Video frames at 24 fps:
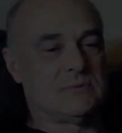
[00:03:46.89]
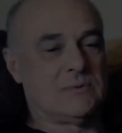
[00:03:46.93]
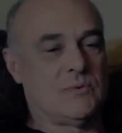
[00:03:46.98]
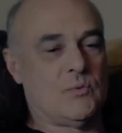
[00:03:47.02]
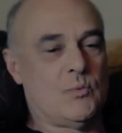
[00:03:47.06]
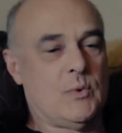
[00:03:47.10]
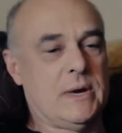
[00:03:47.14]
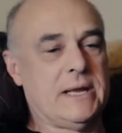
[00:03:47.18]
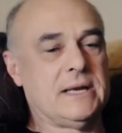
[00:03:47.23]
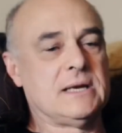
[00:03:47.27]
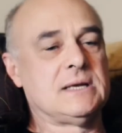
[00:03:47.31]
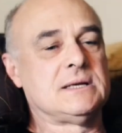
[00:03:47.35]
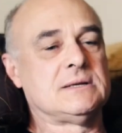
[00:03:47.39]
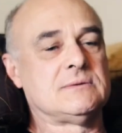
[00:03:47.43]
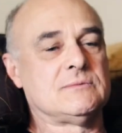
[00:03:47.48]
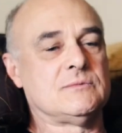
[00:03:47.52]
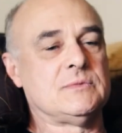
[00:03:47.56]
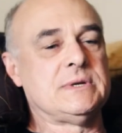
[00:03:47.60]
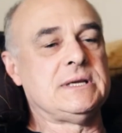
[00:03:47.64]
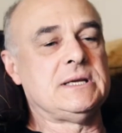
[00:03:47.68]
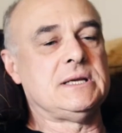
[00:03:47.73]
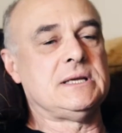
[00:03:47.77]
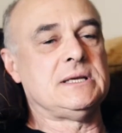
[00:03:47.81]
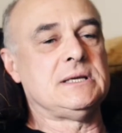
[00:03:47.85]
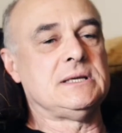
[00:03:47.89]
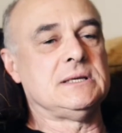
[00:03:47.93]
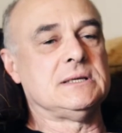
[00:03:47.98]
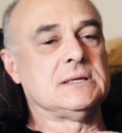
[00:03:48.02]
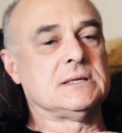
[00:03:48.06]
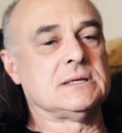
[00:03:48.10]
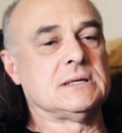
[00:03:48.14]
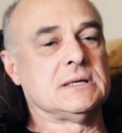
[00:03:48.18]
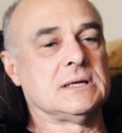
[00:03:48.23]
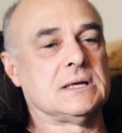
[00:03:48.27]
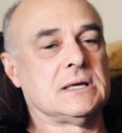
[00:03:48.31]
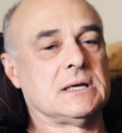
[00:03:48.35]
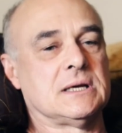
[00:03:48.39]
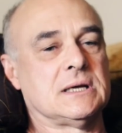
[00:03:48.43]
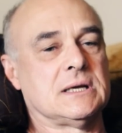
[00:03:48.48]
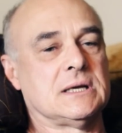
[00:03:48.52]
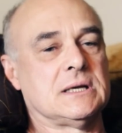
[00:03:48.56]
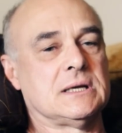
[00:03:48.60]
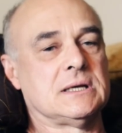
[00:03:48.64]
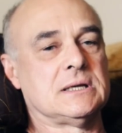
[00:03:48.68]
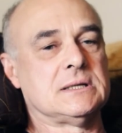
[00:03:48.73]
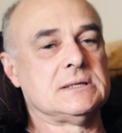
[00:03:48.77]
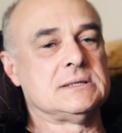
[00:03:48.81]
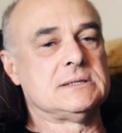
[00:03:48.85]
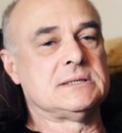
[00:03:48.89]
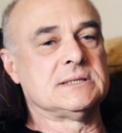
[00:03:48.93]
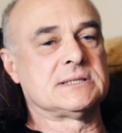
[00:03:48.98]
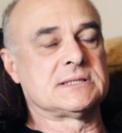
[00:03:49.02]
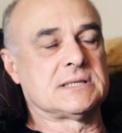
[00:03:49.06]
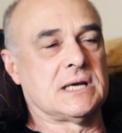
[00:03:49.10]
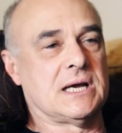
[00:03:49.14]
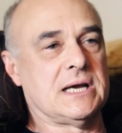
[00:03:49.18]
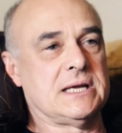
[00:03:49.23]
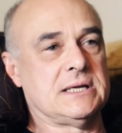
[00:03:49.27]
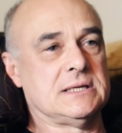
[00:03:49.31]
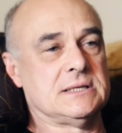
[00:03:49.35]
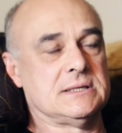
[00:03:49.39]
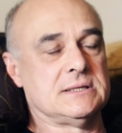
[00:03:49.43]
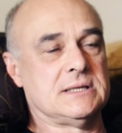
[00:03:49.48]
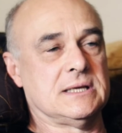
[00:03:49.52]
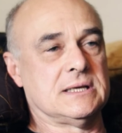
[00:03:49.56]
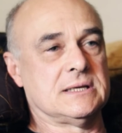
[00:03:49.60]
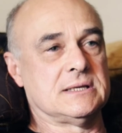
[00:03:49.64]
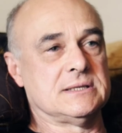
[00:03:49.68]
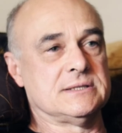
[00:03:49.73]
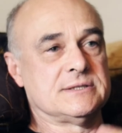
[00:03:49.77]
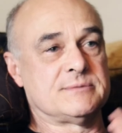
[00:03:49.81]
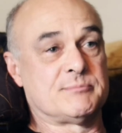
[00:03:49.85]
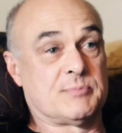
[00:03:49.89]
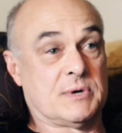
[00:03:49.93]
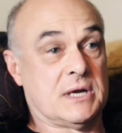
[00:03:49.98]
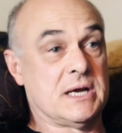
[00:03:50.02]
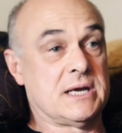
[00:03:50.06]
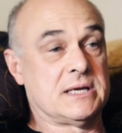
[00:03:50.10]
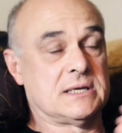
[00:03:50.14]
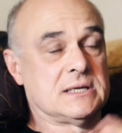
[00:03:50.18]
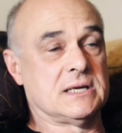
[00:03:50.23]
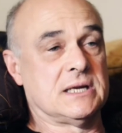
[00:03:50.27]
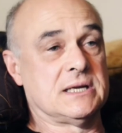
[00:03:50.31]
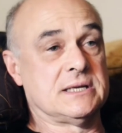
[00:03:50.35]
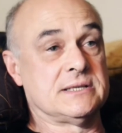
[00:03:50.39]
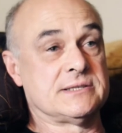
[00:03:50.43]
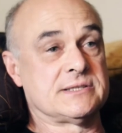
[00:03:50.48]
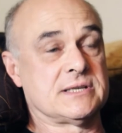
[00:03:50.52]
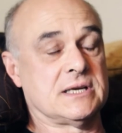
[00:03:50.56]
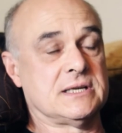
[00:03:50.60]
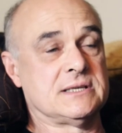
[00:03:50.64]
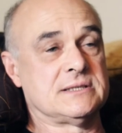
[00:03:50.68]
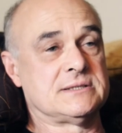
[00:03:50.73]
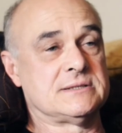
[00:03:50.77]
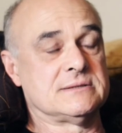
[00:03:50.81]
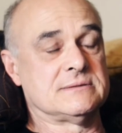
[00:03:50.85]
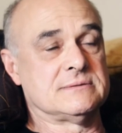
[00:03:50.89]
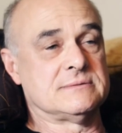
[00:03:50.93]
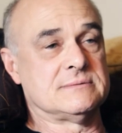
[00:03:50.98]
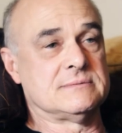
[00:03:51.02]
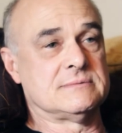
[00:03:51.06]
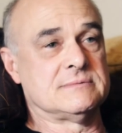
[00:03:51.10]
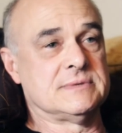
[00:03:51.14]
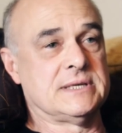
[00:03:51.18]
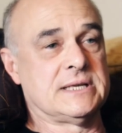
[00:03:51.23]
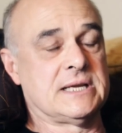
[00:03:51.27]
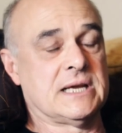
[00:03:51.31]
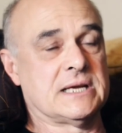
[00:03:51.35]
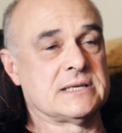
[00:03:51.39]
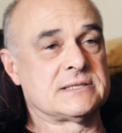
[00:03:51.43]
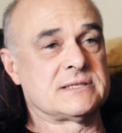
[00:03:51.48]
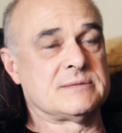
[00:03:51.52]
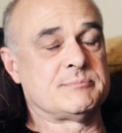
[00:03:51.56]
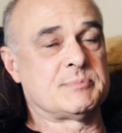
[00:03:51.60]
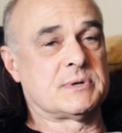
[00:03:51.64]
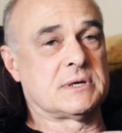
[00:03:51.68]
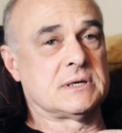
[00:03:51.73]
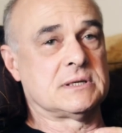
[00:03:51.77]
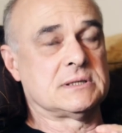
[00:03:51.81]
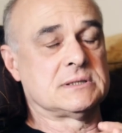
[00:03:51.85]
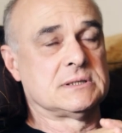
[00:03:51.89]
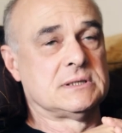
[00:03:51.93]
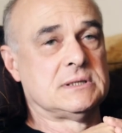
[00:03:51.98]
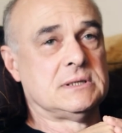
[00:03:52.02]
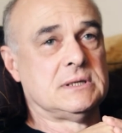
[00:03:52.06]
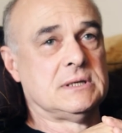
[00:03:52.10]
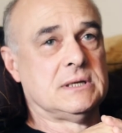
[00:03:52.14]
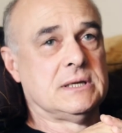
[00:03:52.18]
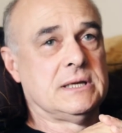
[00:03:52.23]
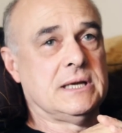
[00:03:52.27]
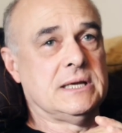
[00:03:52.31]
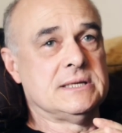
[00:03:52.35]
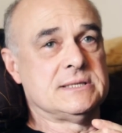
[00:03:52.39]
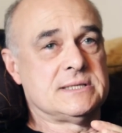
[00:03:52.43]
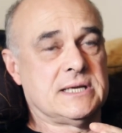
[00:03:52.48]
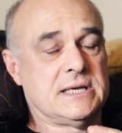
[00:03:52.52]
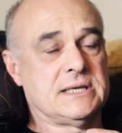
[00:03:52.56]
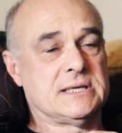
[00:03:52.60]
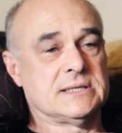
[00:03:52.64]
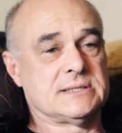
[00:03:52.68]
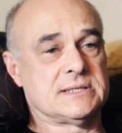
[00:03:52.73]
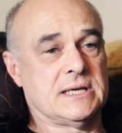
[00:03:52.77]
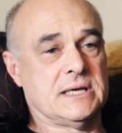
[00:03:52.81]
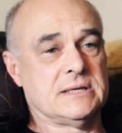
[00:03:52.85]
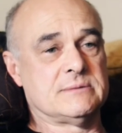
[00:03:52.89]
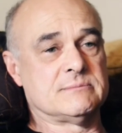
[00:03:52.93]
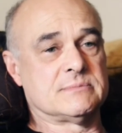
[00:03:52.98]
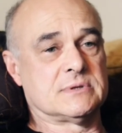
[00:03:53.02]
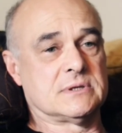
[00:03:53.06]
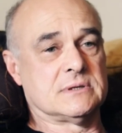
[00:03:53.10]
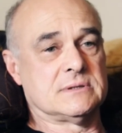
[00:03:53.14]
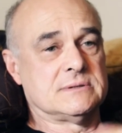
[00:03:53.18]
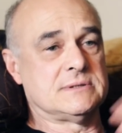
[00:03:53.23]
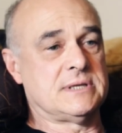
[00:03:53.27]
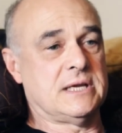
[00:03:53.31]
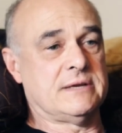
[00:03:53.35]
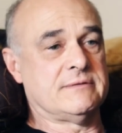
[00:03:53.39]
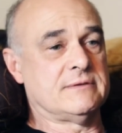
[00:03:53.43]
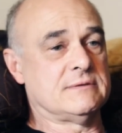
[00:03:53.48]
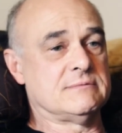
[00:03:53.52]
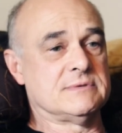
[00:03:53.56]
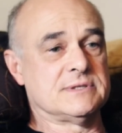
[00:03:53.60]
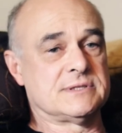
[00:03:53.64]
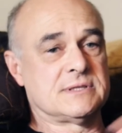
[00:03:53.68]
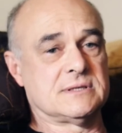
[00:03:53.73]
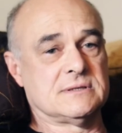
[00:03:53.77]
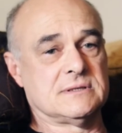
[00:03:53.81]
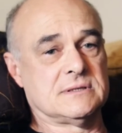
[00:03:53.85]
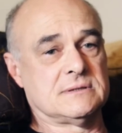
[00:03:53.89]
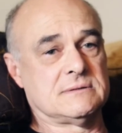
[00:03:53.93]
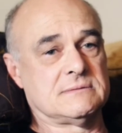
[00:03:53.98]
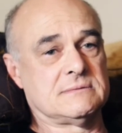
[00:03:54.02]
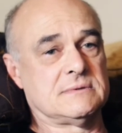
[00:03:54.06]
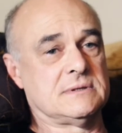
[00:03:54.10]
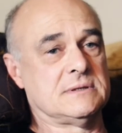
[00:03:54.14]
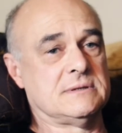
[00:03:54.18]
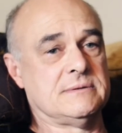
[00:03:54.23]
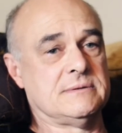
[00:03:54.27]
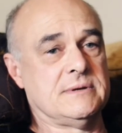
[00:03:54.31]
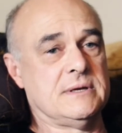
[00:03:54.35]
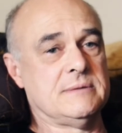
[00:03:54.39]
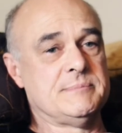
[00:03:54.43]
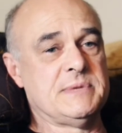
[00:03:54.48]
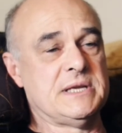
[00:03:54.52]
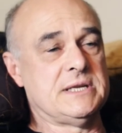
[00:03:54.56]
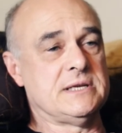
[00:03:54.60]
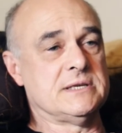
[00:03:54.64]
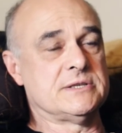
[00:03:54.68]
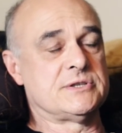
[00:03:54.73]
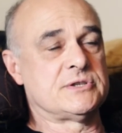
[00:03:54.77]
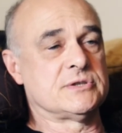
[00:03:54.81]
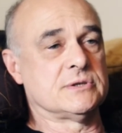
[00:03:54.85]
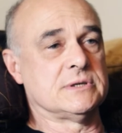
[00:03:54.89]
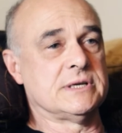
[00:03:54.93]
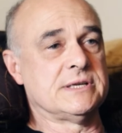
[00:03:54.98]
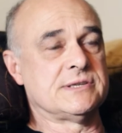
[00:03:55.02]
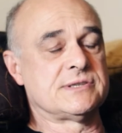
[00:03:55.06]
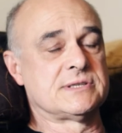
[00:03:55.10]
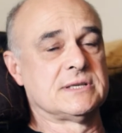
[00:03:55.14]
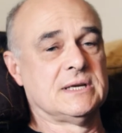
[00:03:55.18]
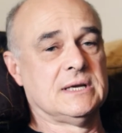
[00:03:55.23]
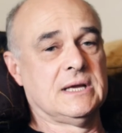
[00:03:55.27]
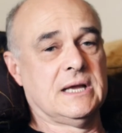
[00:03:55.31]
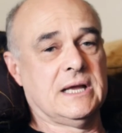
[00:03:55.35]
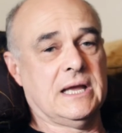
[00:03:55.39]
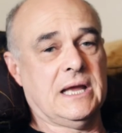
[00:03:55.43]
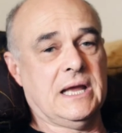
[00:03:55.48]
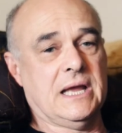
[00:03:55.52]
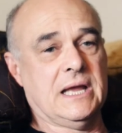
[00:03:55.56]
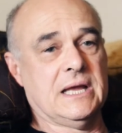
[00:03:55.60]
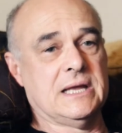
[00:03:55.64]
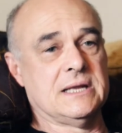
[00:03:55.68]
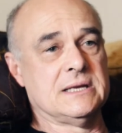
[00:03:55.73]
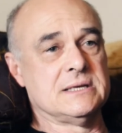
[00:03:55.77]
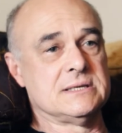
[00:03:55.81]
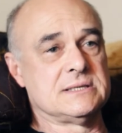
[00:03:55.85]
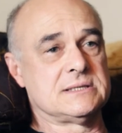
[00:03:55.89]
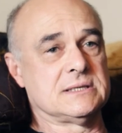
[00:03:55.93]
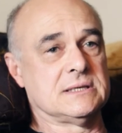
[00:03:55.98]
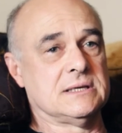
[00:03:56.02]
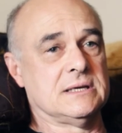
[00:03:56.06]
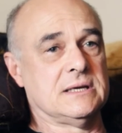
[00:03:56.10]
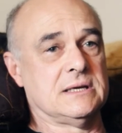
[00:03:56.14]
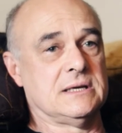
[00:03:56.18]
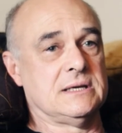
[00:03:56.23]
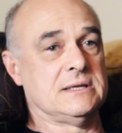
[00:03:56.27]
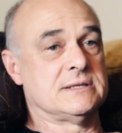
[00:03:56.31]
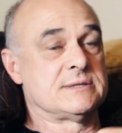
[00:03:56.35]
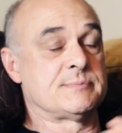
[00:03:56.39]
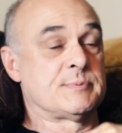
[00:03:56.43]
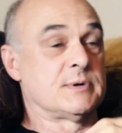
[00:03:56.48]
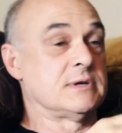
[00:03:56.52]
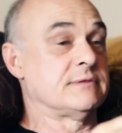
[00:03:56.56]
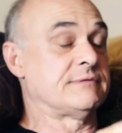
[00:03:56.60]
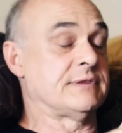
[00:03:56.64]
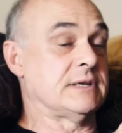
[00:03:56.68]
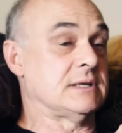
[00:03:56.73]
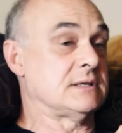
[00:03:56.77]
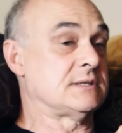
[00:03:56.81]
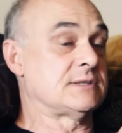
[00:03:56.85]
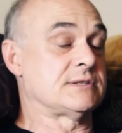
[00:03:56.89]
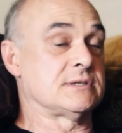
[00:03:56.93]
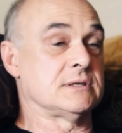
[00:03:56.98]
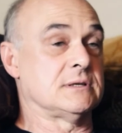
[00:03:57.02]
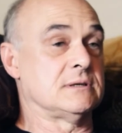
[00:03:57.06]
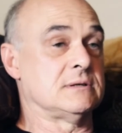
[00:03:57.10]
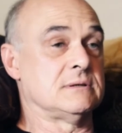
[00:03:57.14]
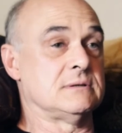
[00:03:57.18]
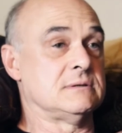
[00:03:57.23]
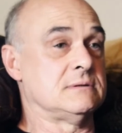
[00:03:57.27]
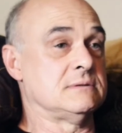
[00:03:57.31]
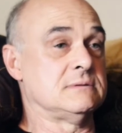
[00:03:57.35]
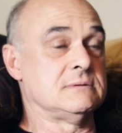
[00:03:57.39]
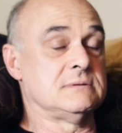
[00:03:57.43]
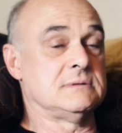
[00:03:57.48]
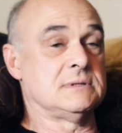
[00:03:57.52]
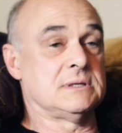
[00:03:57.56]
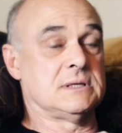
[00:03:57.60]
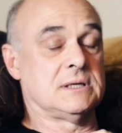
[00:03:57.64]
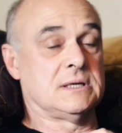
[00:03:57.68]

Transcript: When we decided, that is, Brian and I decided to recast the part and take it to Edinburgh, David was the immediate choice, and it's perfect. So